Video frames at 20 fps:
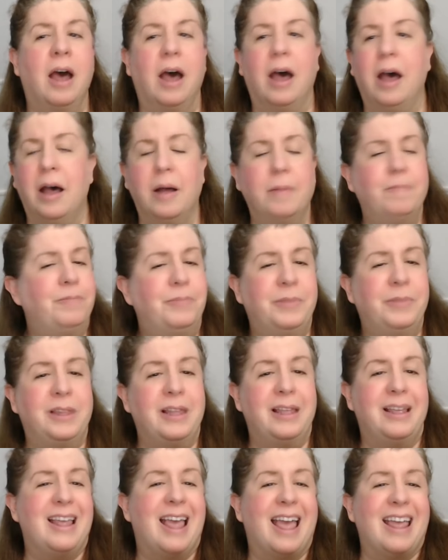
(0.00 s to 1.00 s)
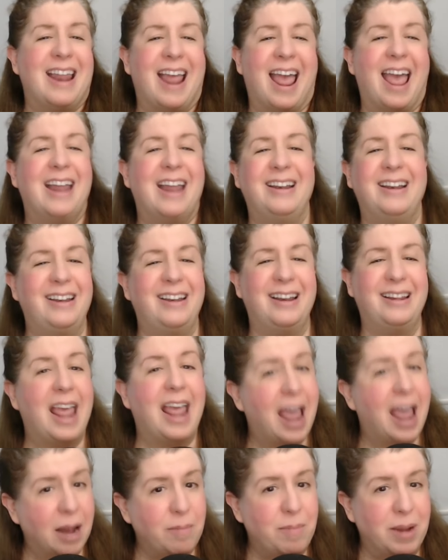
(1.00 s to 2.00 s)
and
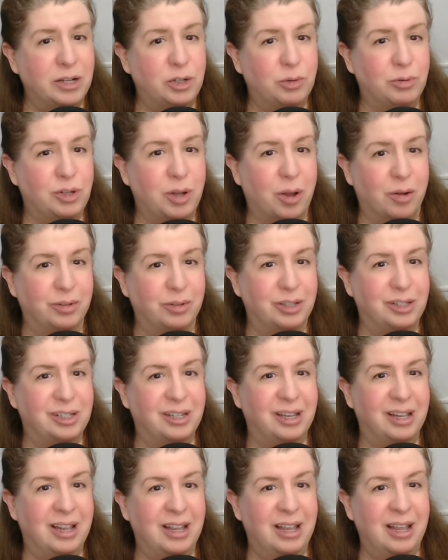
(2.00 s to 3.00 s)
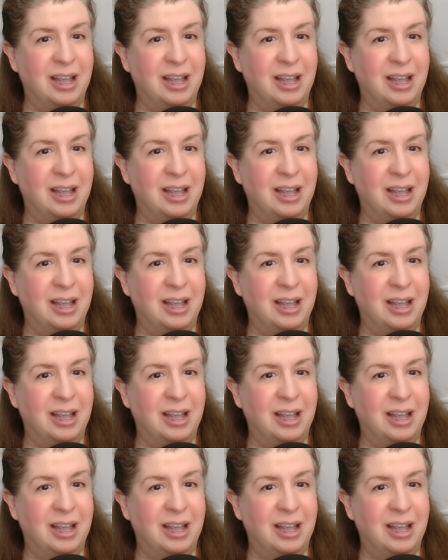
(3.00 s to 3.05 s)
they had mixed results.